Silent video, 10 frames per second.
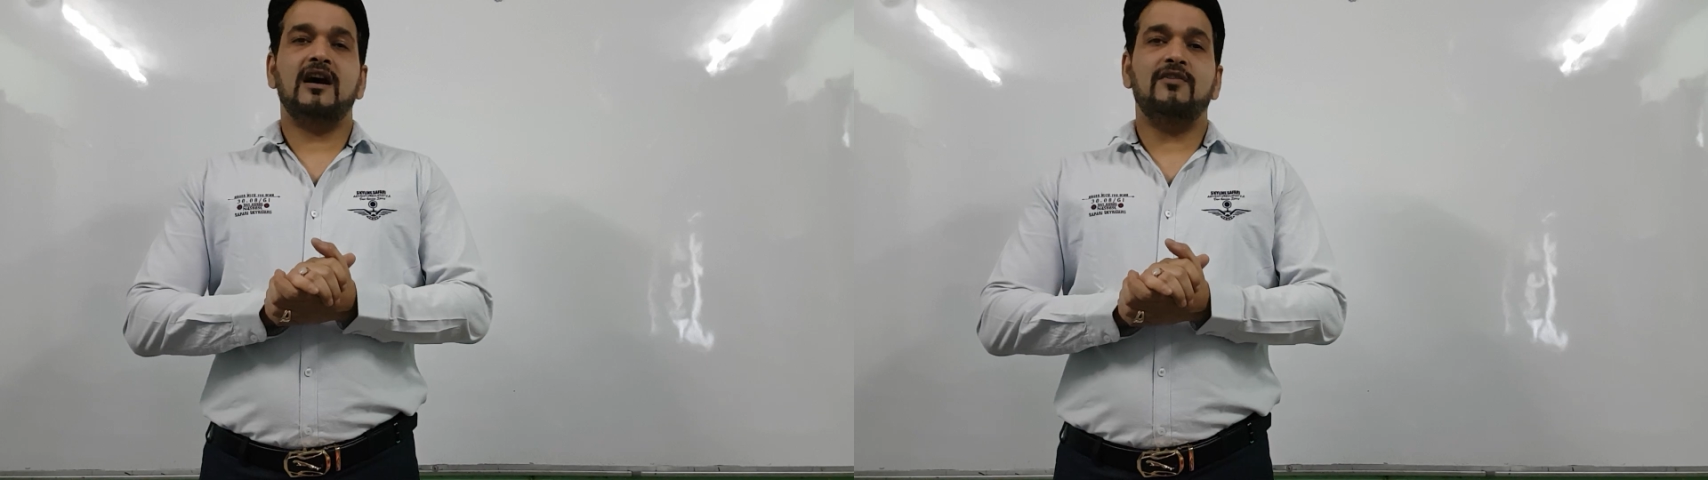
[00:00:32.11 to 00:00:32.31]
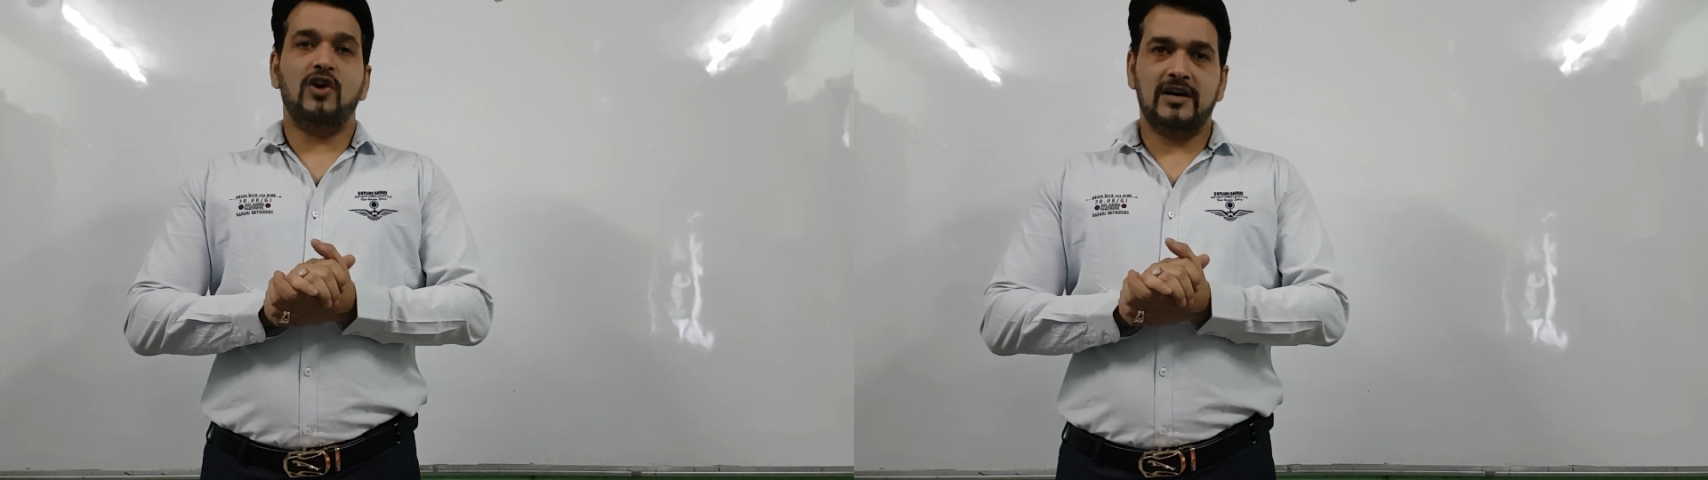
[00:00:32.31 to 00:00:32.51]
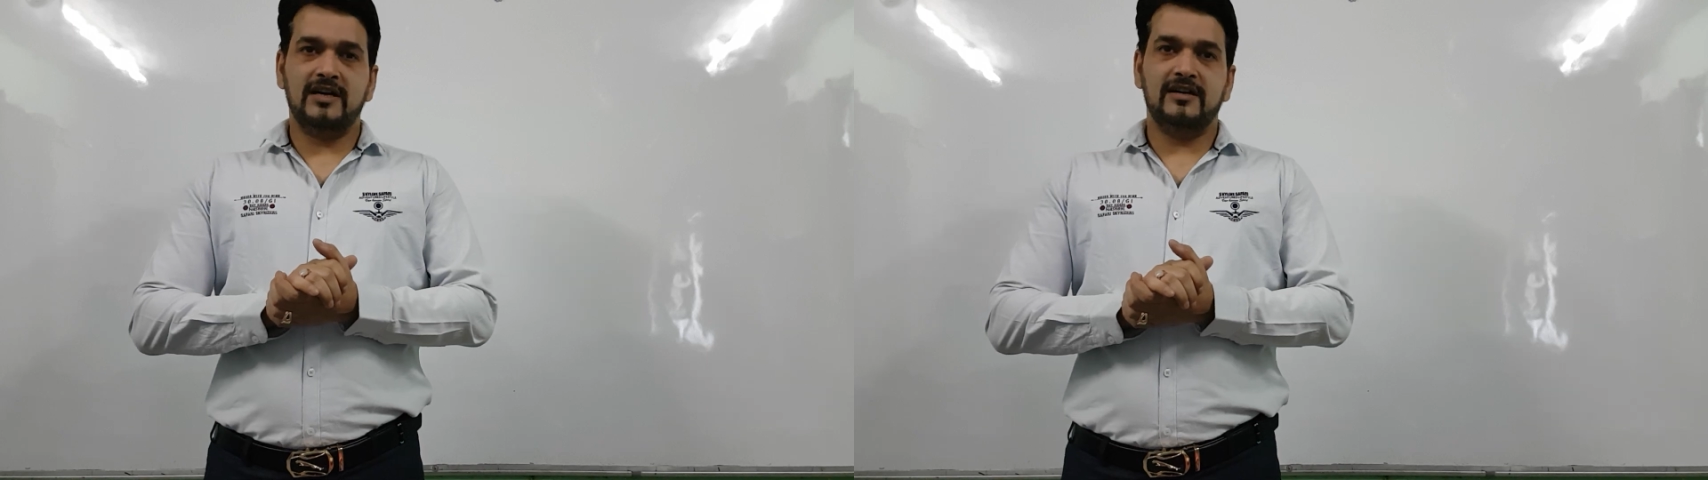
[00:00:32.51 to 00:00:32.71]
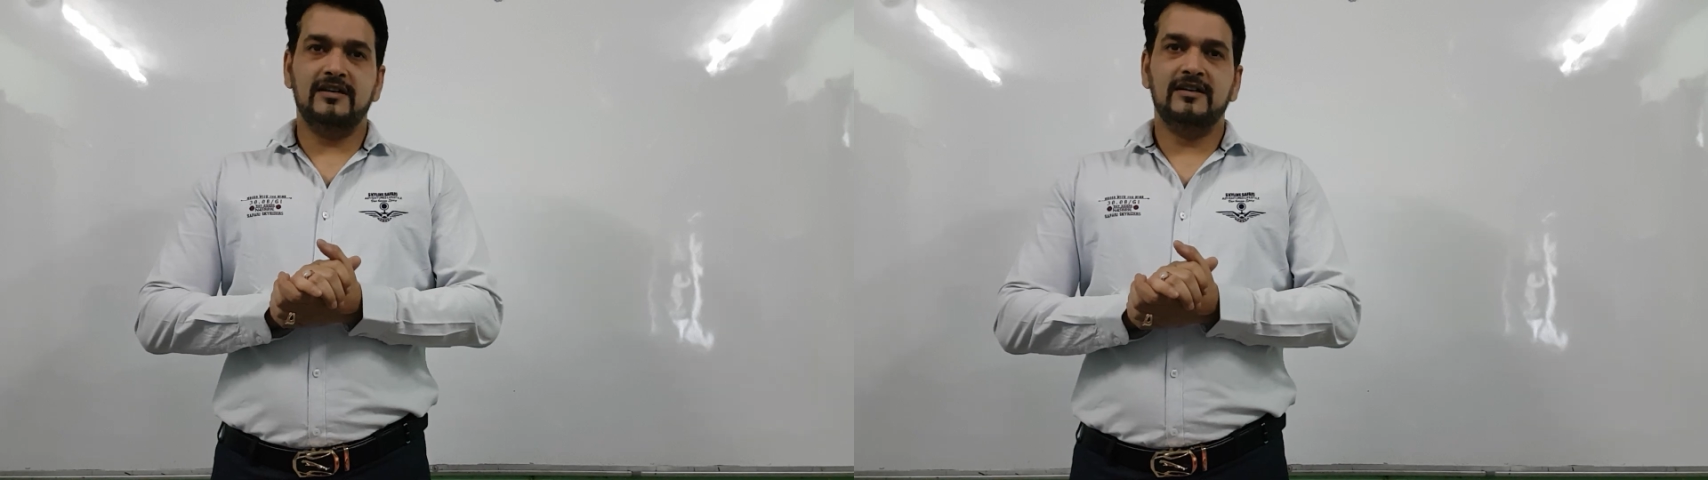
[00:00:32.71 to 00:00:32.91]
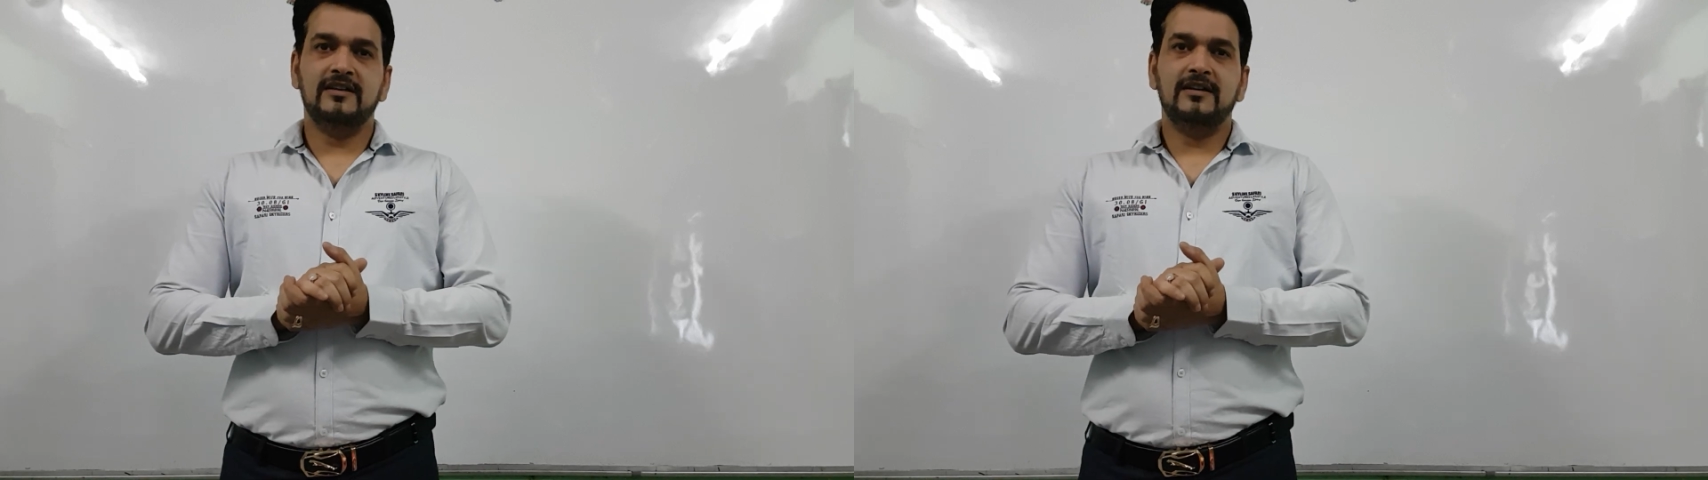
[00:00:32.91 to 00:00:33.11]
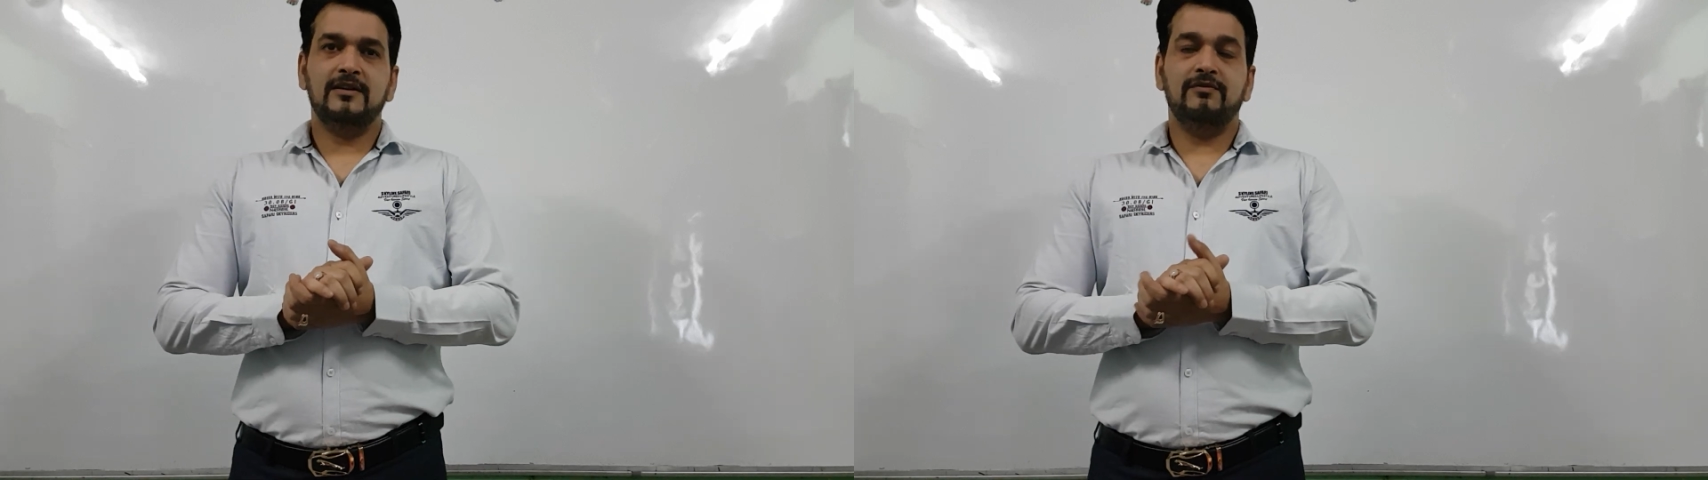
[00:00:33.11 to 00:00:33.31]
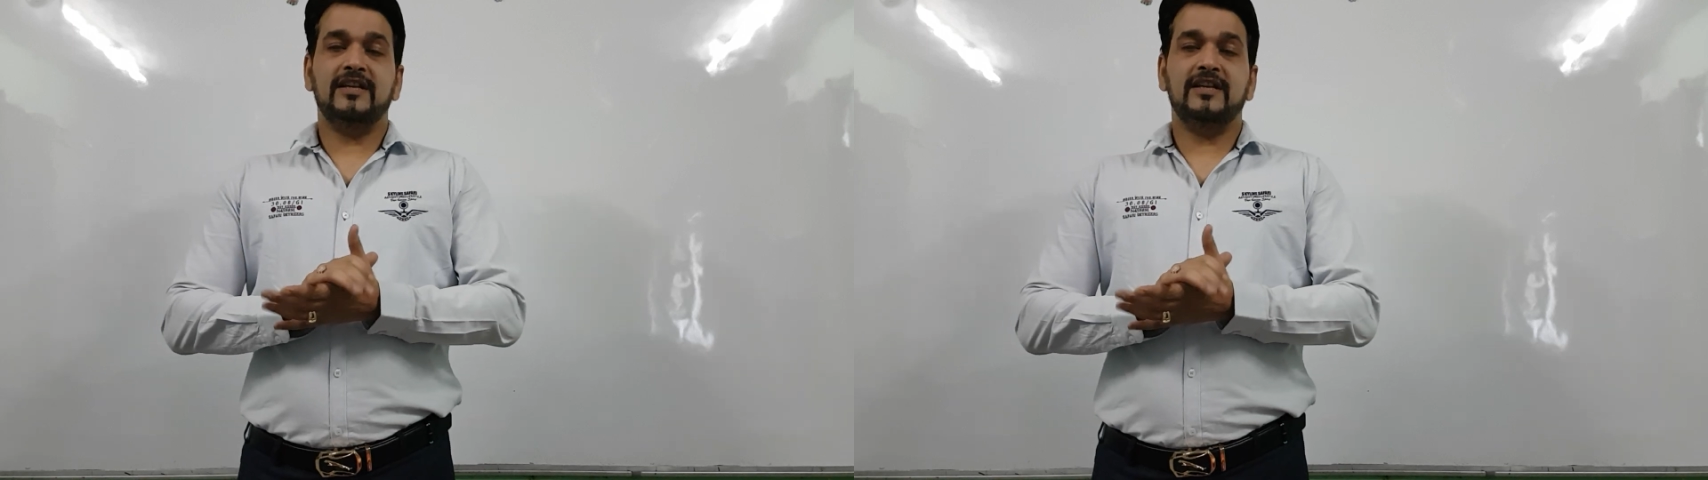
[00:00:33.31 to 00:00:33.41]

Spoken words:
awarded